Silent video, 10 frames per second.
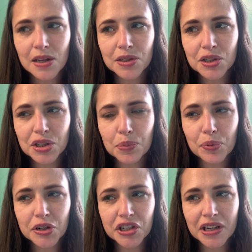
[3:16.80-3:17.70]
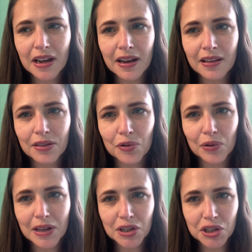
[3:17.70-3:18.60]
just appreciate the
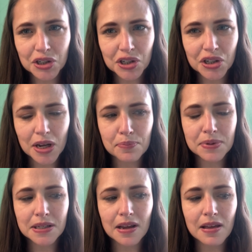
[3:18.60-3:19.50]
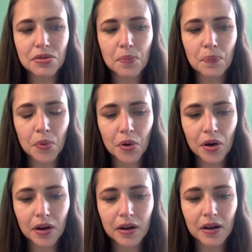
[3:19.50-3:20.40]
relationships in the
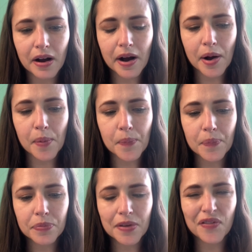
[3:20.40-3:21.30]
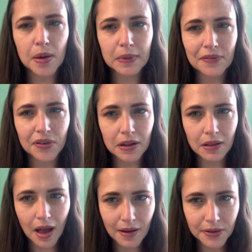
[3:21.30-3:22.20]
book, the family feel
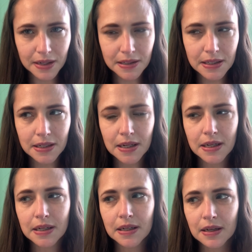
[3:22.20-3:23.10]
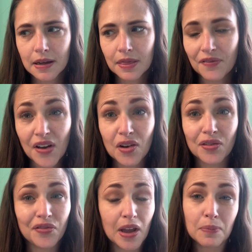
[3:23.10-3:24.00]
of it, the found
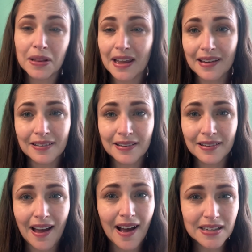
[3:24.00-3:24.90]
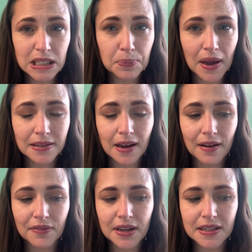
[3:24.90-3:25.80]
family aspect
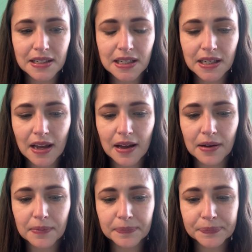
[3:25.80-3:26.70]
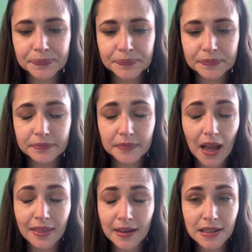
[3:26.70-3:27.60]
of it.
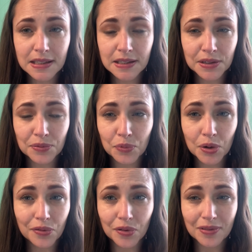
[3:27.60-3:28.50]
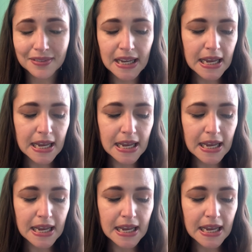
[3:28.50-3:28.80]
I think it's wonderful.